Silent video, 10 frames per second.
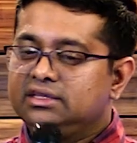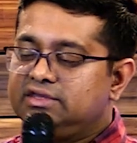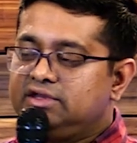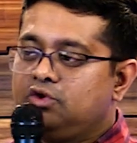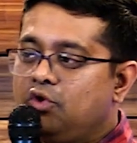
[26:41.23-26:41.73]

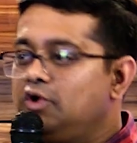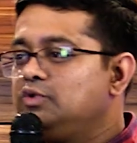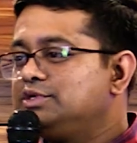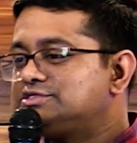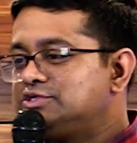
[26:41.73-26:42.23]
The goal
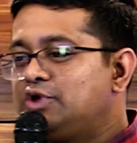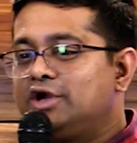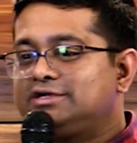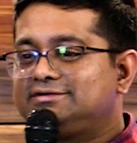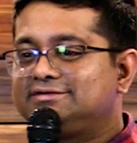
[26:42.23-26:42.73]
was
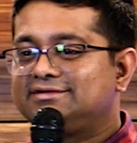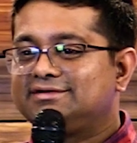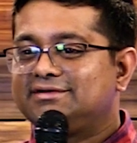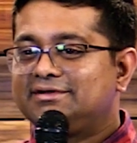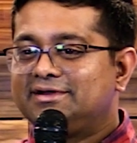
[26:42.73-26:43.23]
not
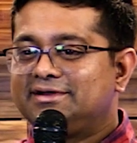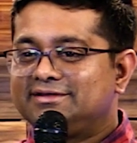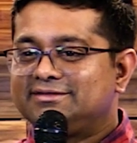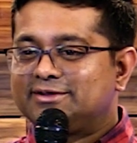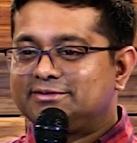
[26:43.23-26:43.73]

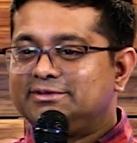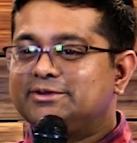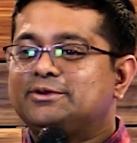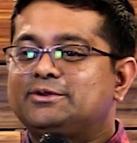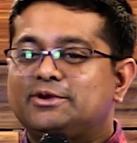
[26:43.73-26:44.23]
the,
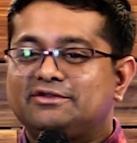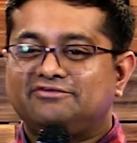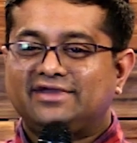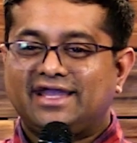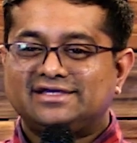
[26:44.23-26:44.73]

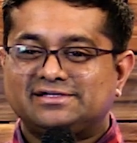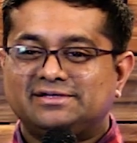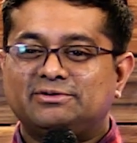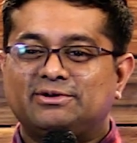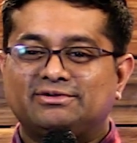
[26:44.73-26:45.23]

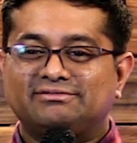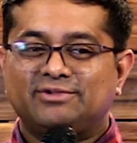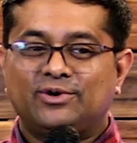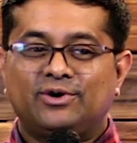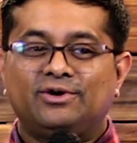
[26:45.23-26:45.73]
glorification or
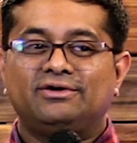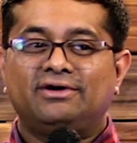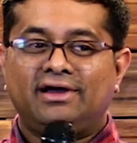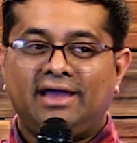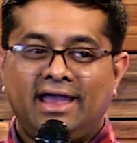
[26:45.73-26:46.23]

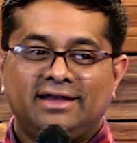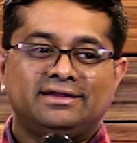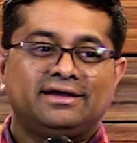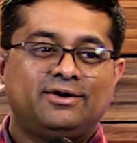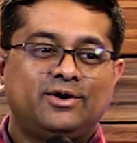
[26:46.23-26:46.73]

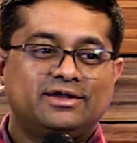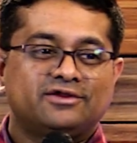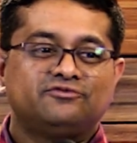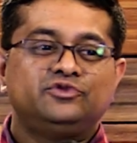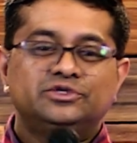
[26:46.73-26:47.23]
honor
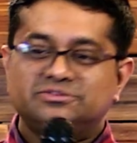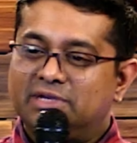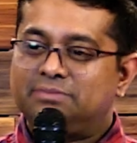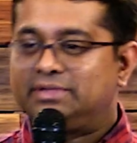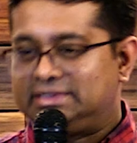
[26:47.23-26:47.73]
of those
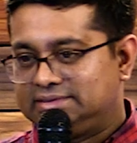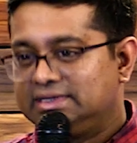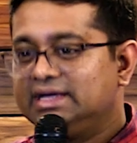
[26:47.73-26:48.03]
people.